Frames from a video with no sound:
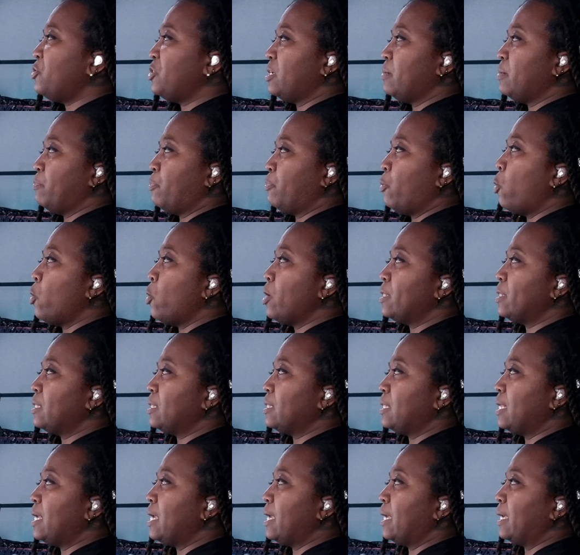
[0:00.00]
important
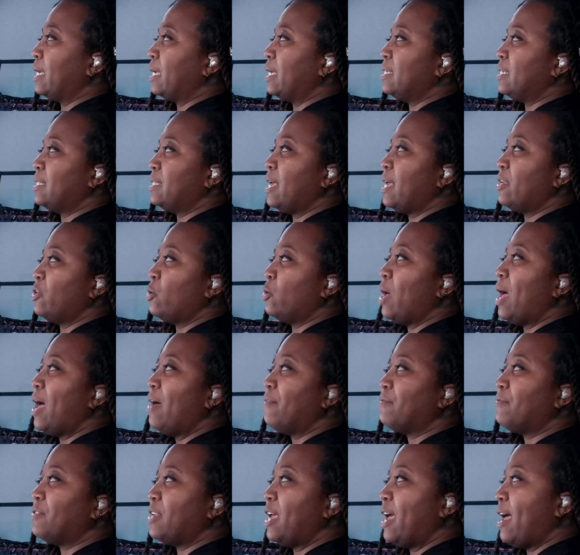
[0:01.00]
thing is that you
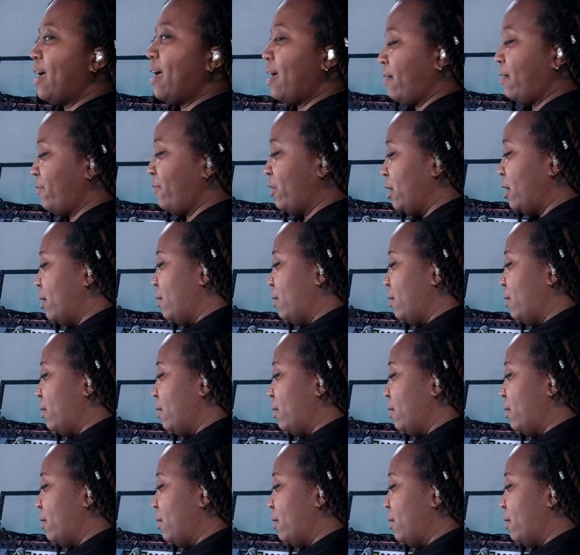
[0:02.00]
have to have